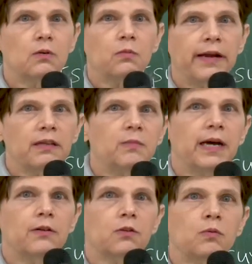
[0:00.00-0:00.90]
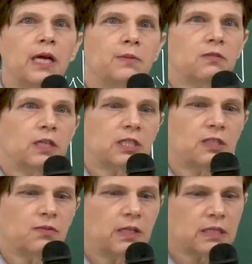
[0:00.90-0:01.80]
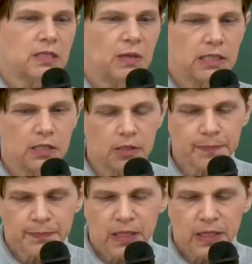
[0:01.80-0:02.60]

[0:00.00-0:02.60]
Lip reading: Write them down, three observations for next semester.